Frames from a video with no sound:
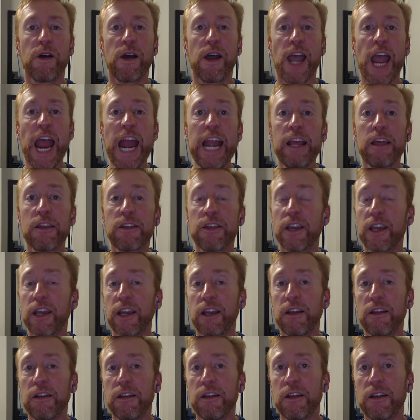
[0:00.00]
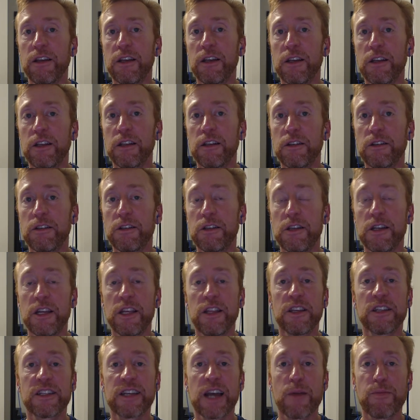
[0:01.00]
anything in
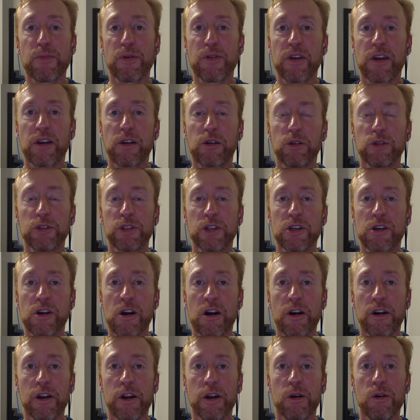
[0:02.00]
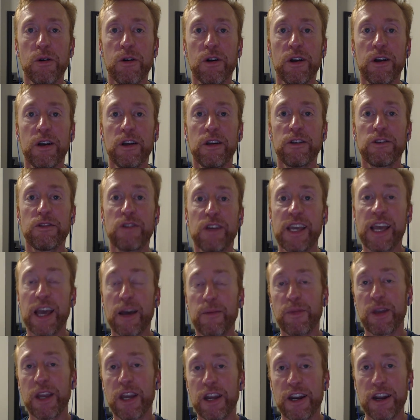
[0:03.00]
this hypothetical scenario to get
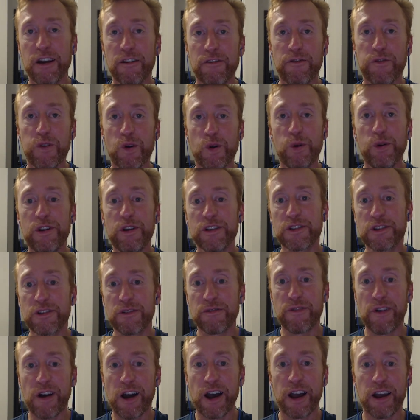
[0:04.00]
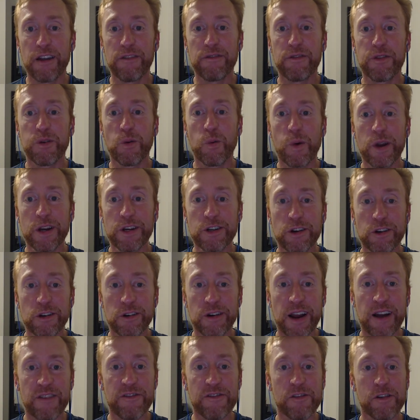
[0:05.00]
me enough food to survive the winter
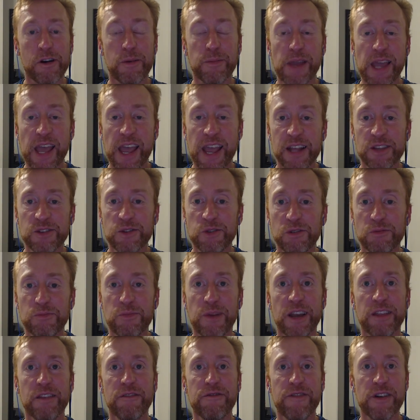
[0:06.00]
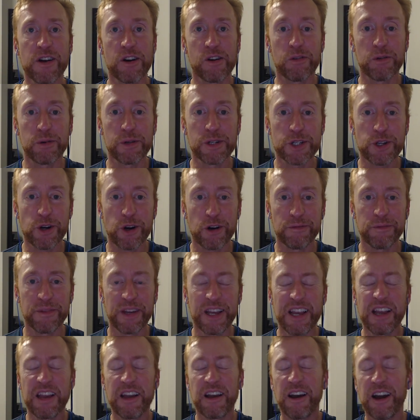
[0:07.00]
after I'm canceled by the Federal Reserve.
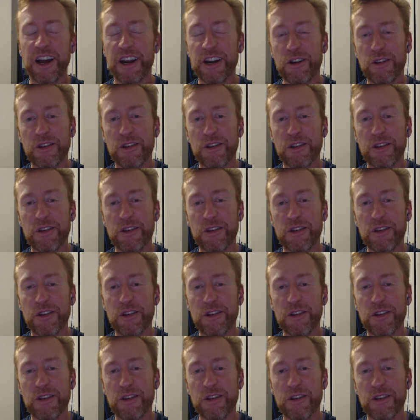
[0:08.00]
I know